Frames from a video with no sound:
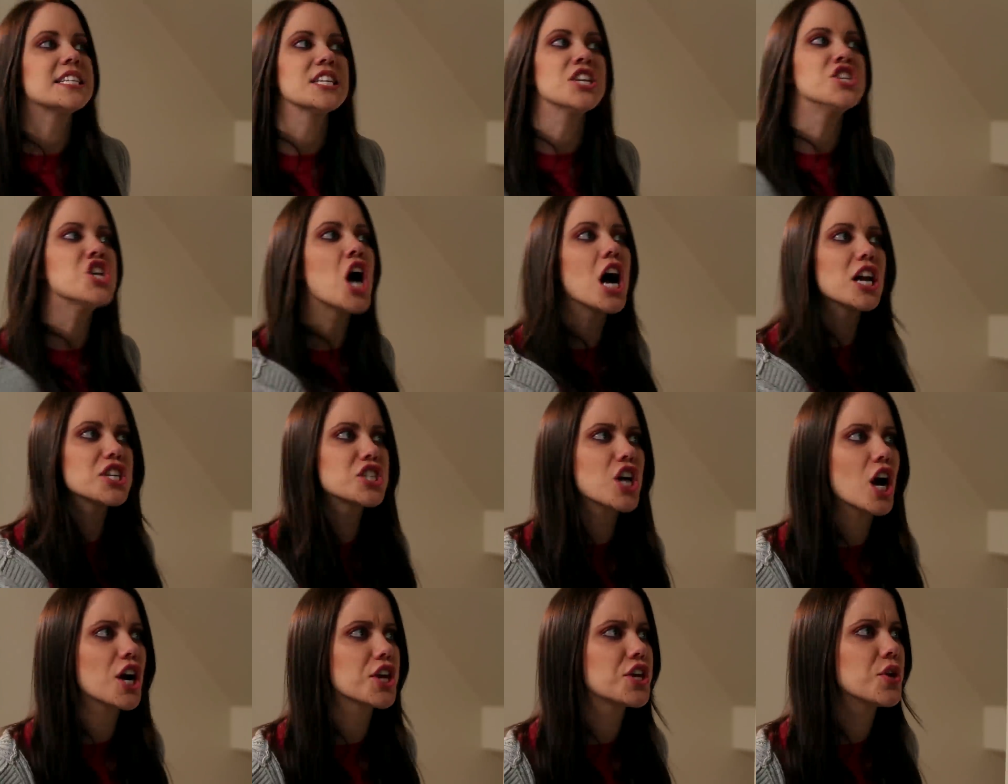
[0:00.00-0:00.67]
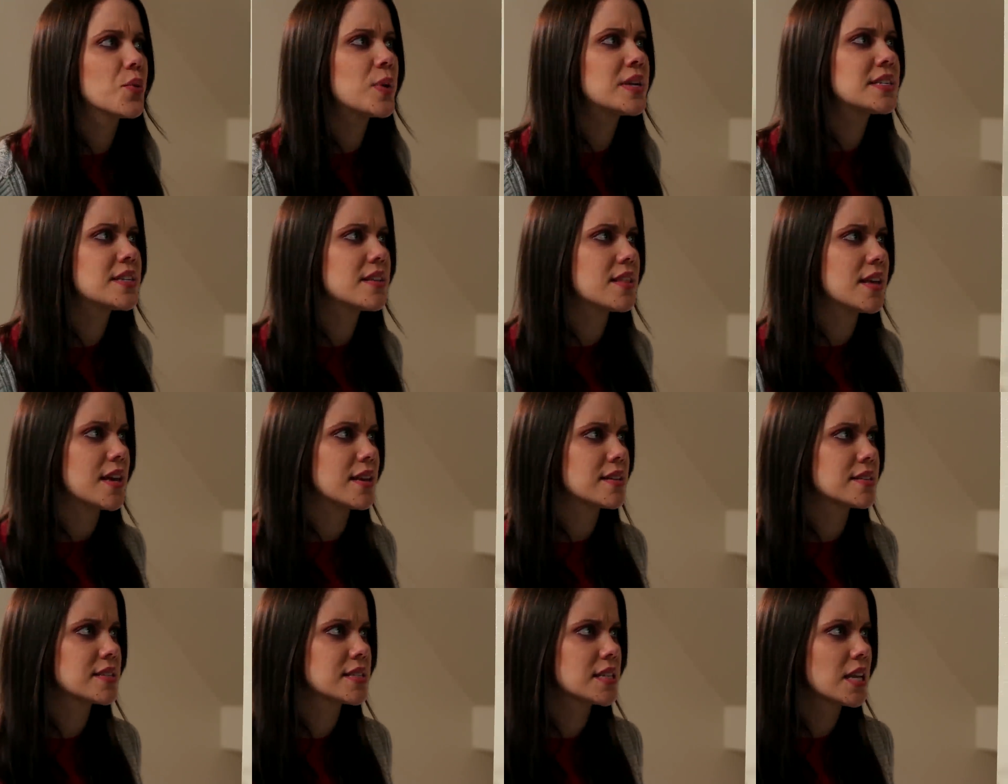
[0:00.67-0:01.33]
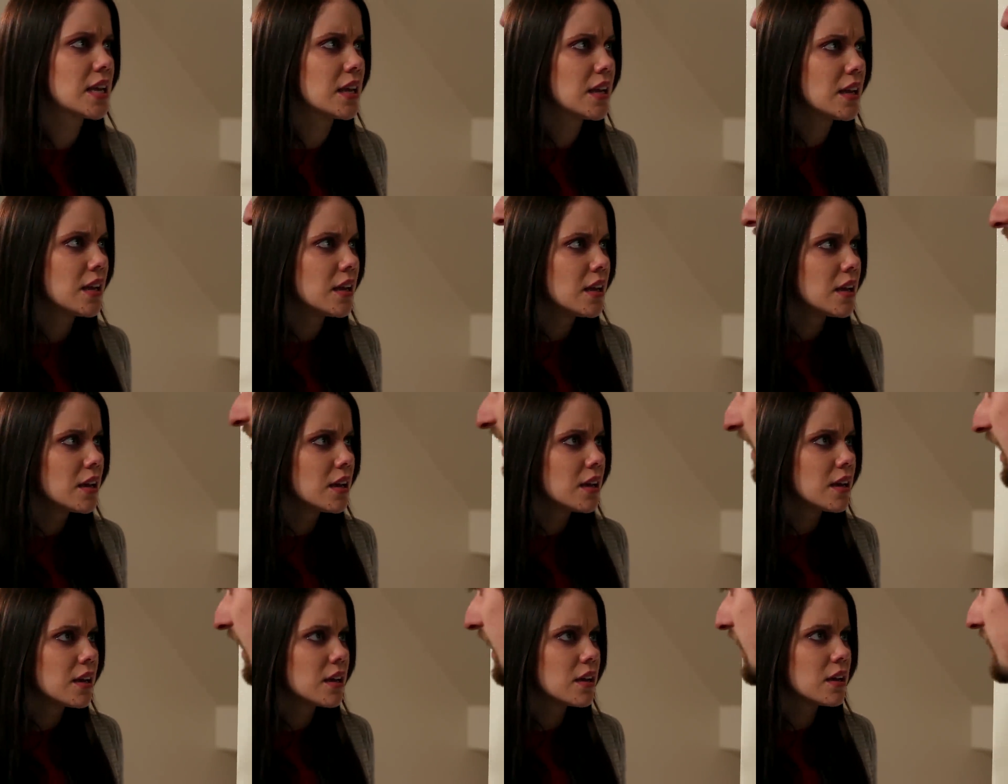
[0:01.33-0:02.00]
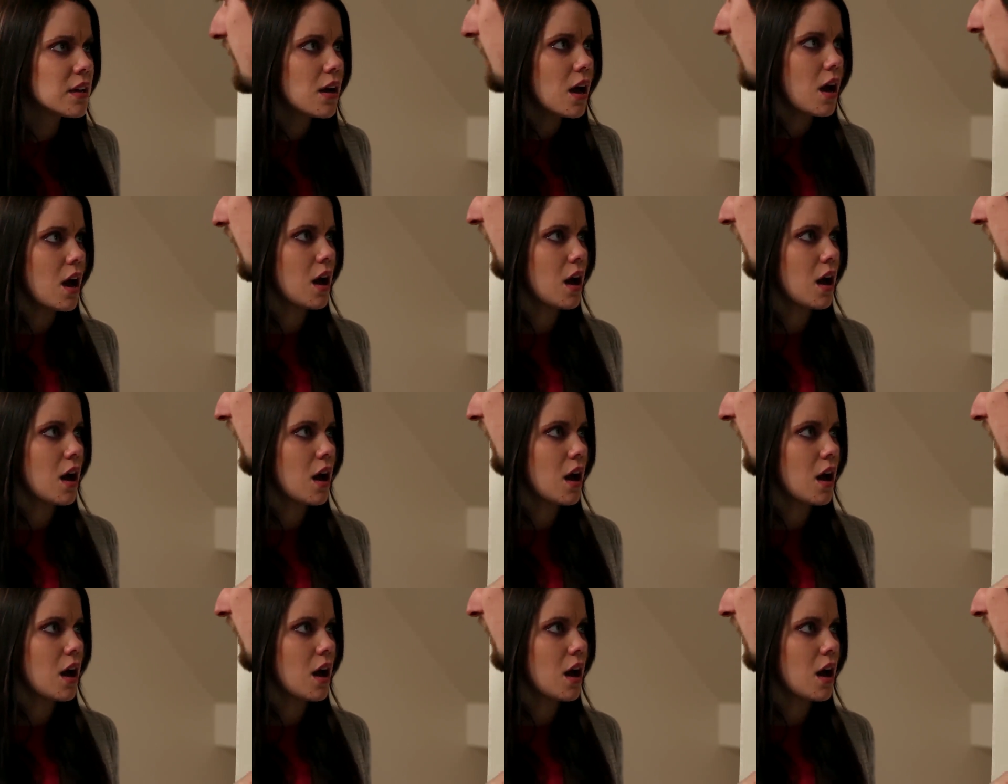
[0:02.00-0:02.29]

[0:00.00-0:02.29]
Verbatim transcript: I did not talk you into this. You did.